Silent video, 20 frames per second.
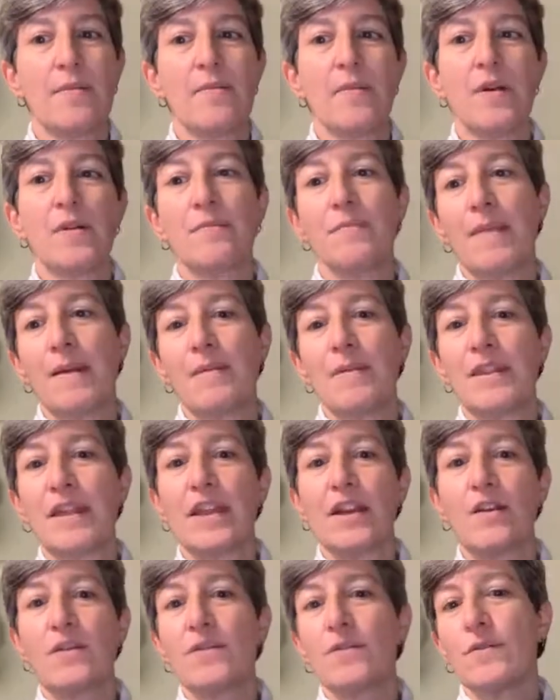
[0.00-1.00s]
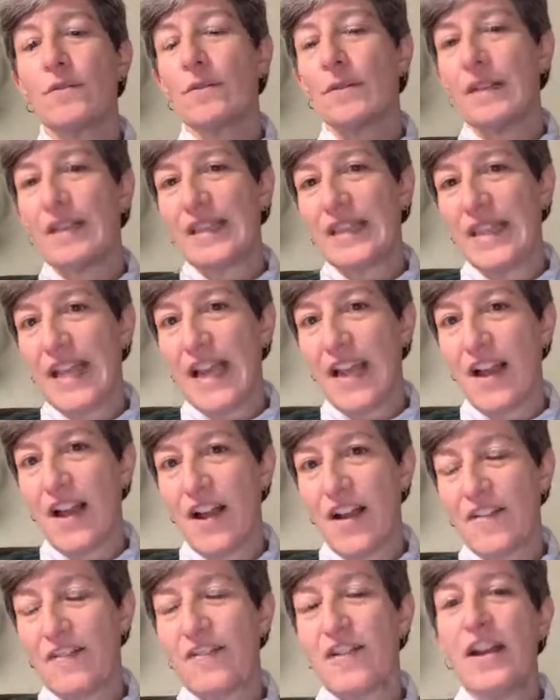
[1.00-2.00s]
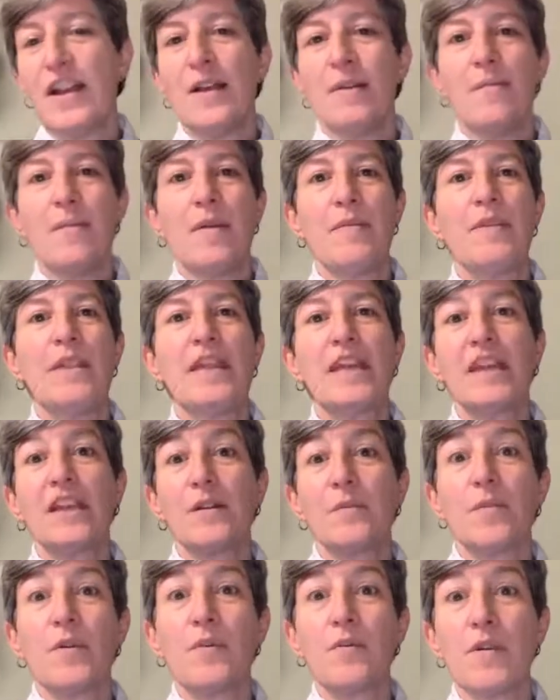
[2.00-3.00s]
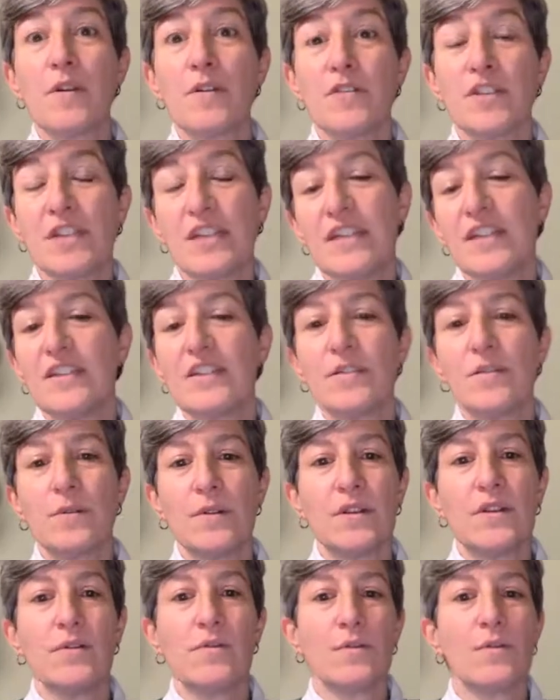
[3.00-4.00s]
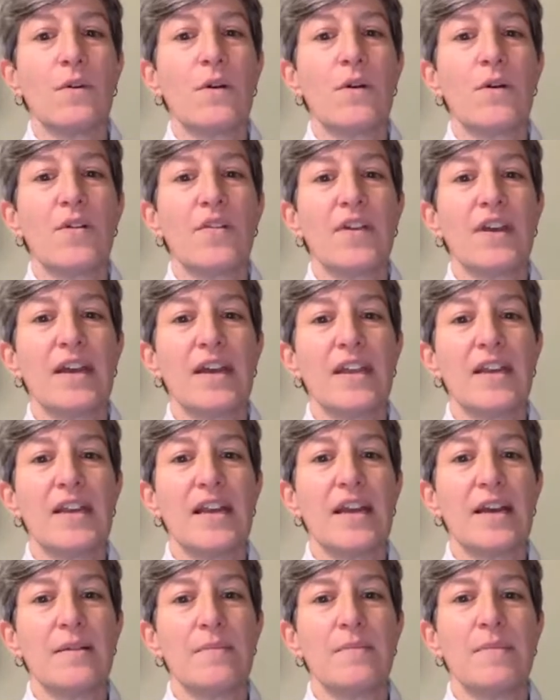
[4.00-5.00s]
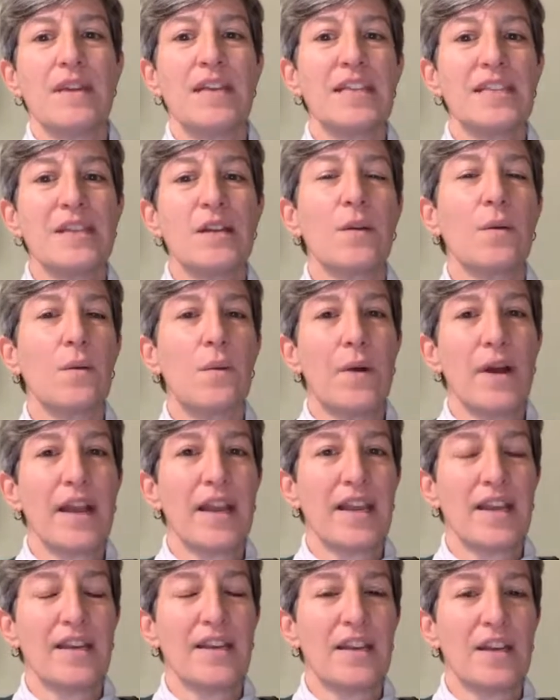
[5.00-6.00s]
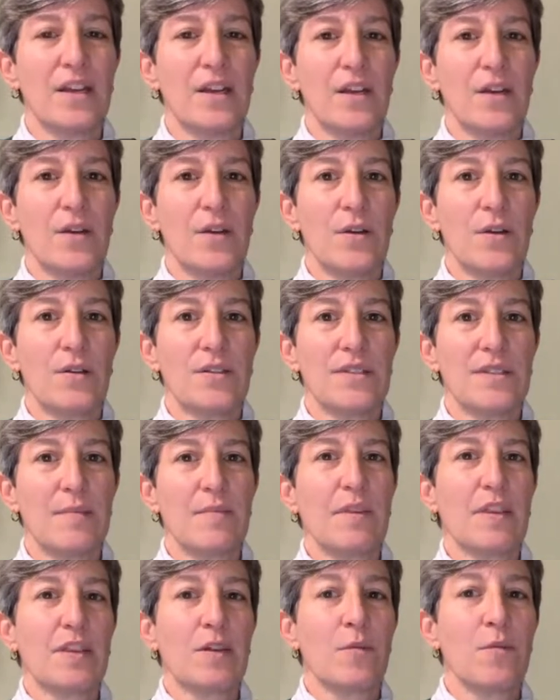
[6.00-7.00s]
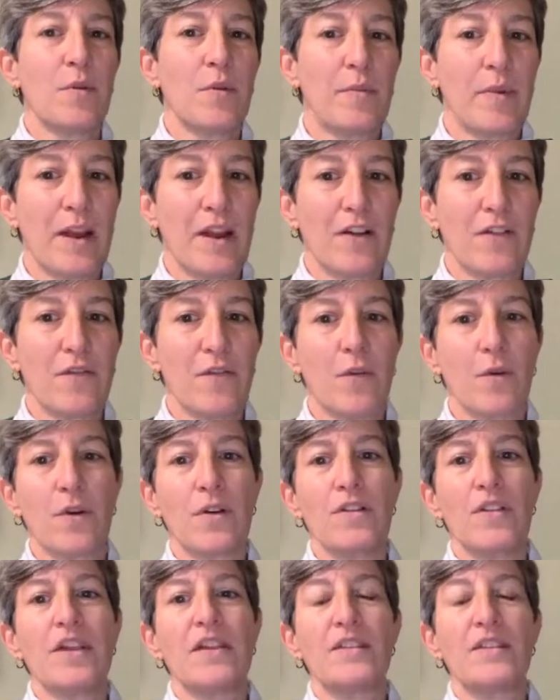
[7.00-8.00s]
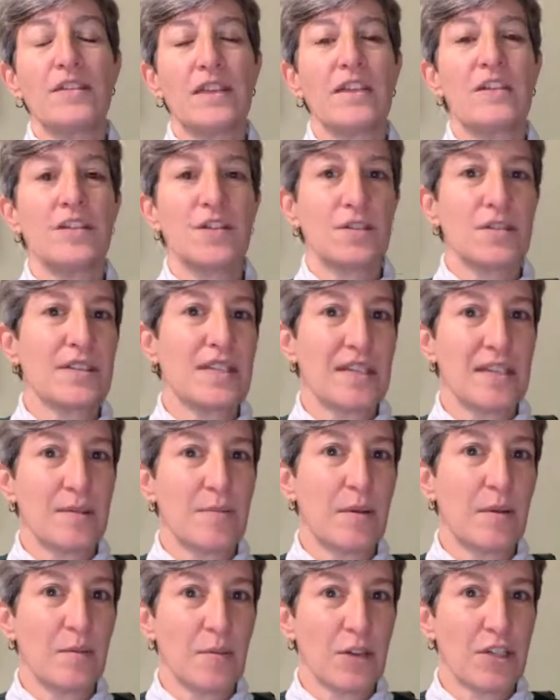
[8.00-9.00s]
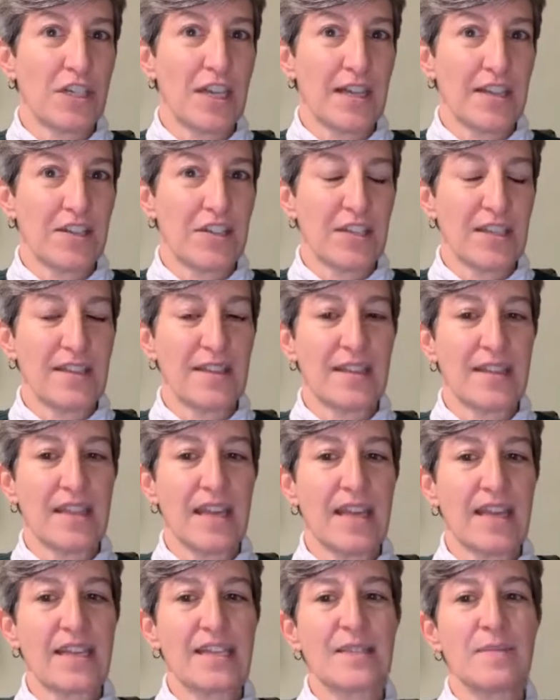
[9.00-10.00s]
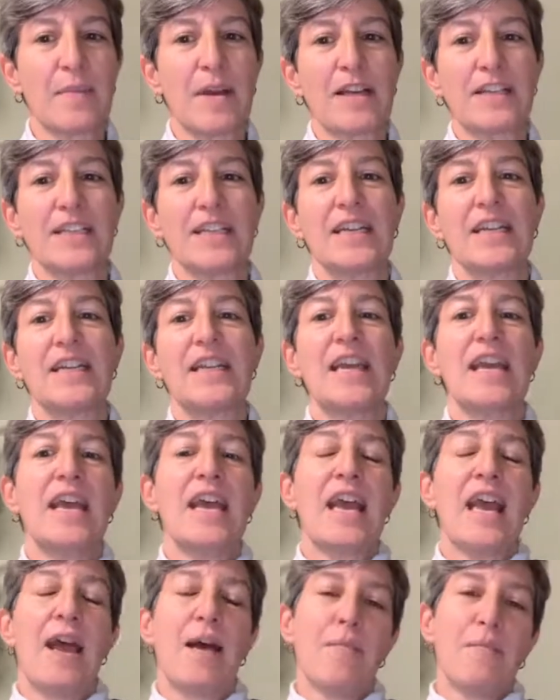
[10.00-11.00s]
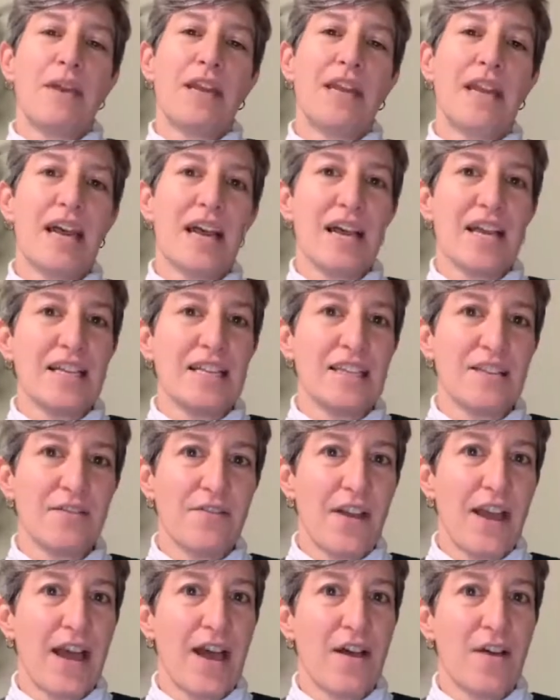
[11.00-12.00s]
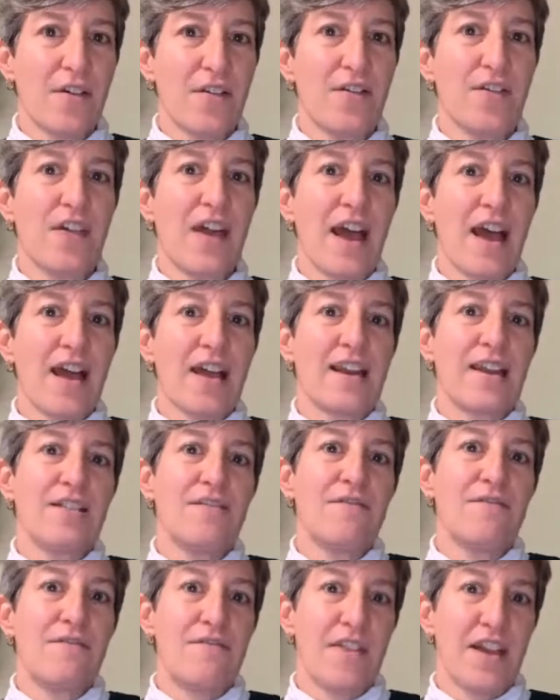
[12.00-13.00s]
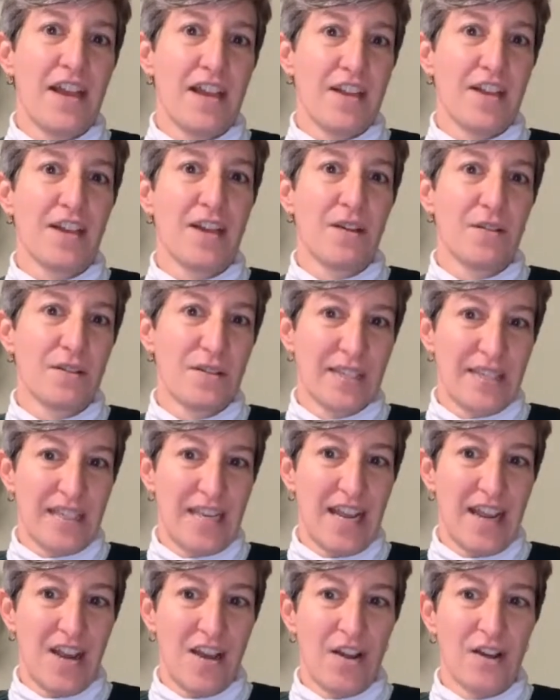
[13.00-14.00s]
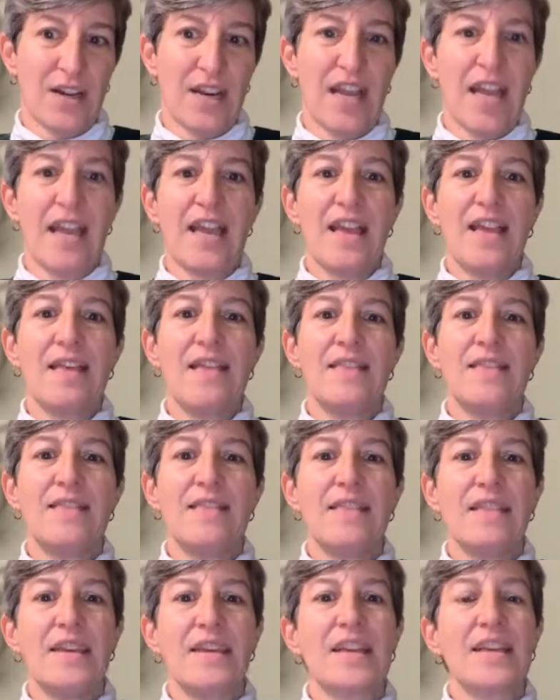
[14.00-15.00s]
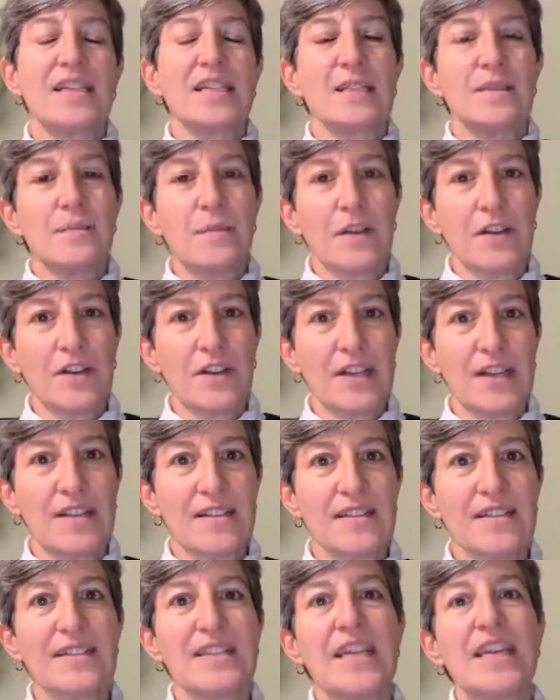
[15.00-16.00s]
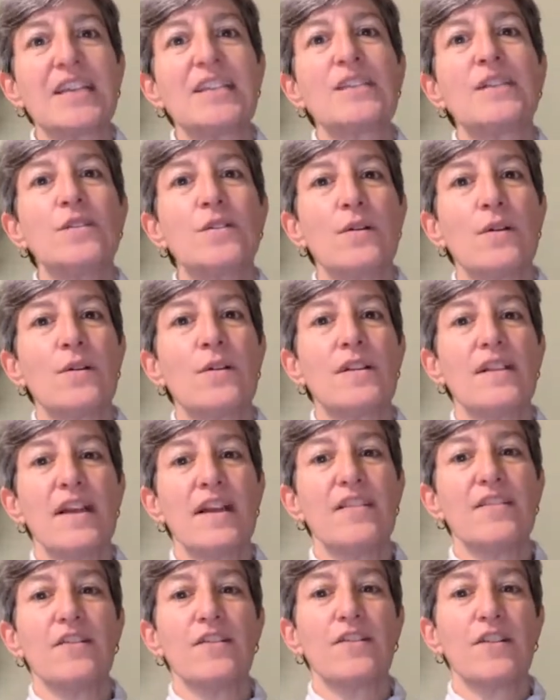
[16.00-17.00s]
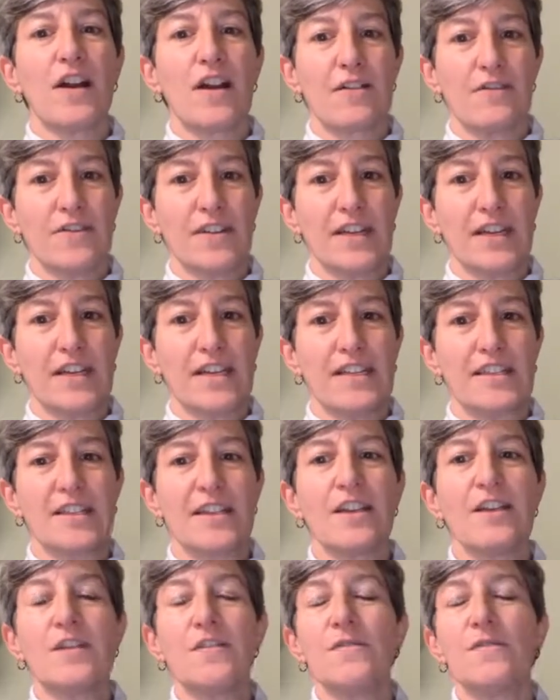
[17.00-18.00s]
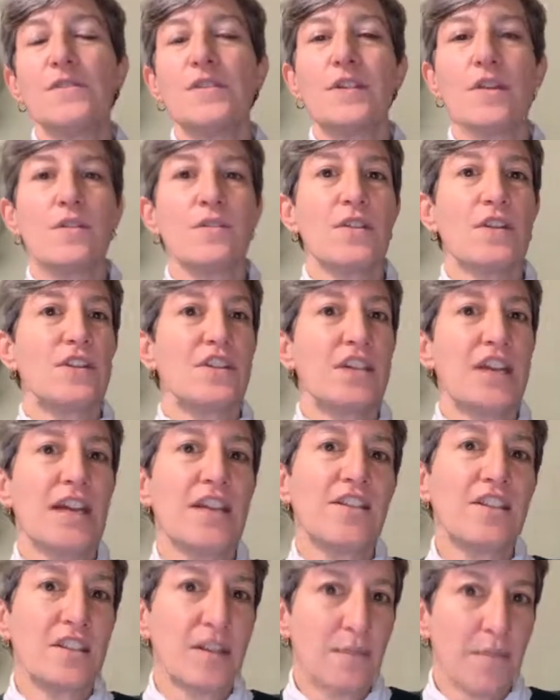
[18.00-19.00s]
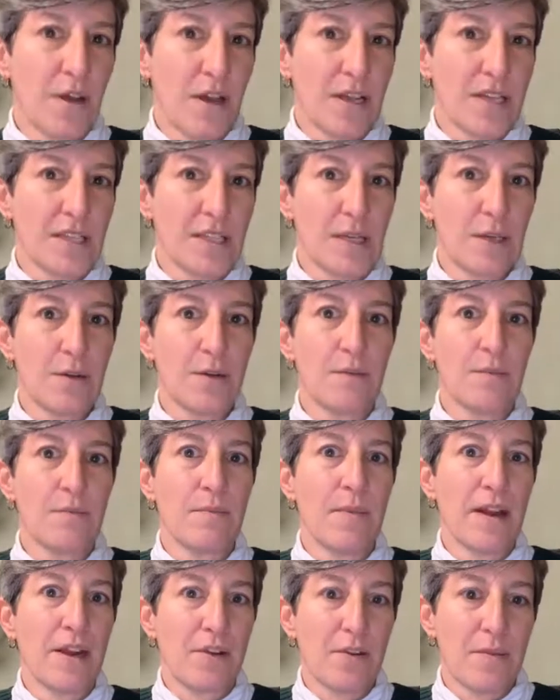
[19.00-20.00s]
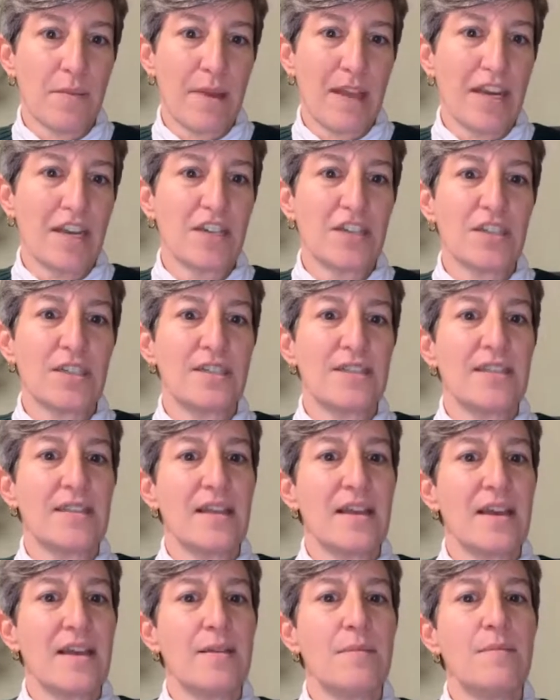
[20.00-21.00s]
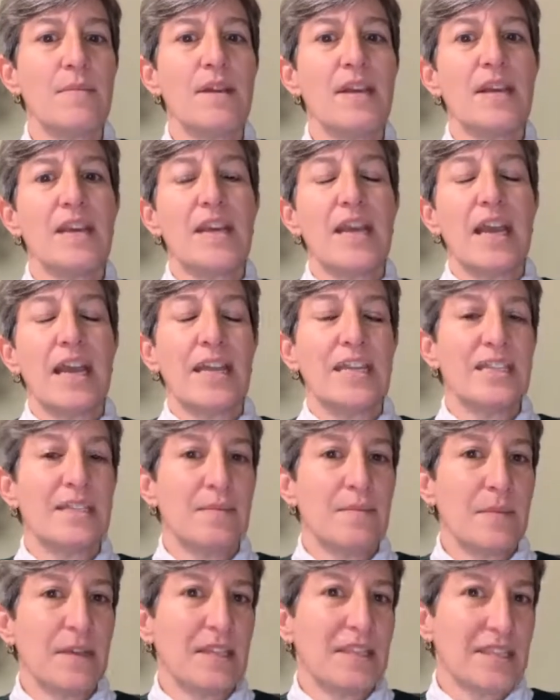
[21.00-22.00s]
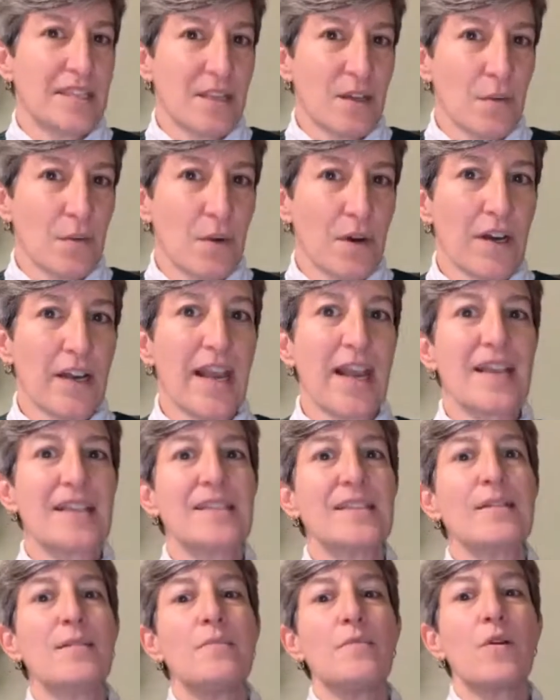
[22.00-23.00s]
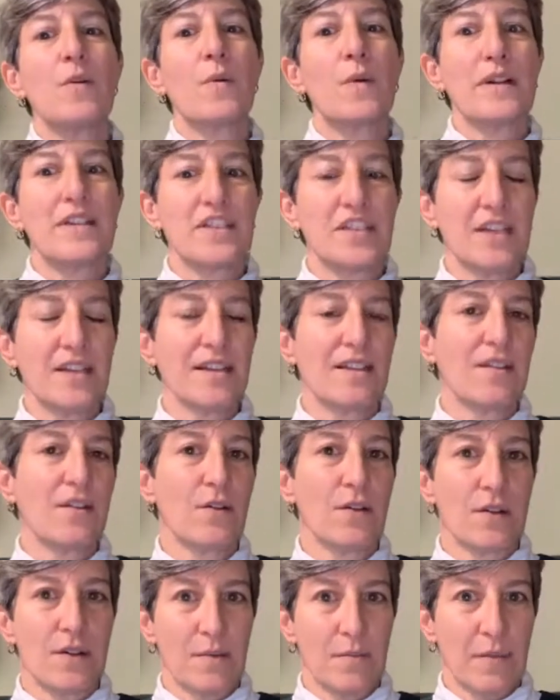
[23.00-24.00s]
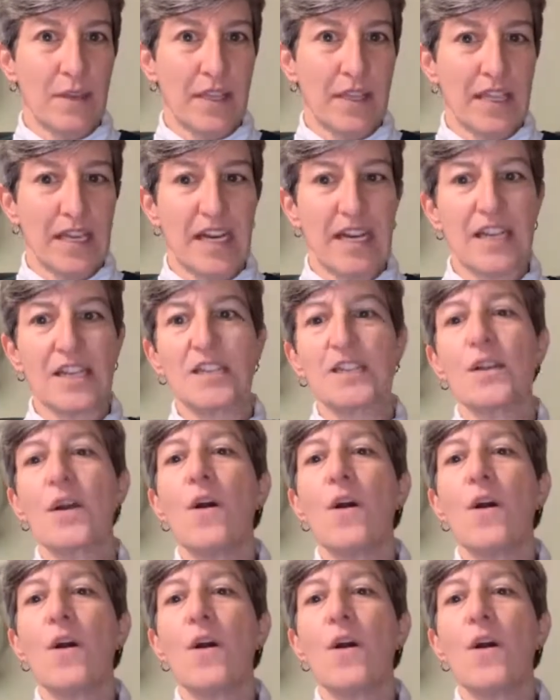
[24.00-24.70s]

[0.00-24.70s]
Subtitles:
maybe they go through a layoff, maybe they get a promotion into a new role that isn't quite something they're prepared for, that turns out to be more challenging than they expected. And because of how that event goes down, the experience takes a toll on their confidence. So the challenging boss who micromanages them and demeans their work has them questioning their own abilities,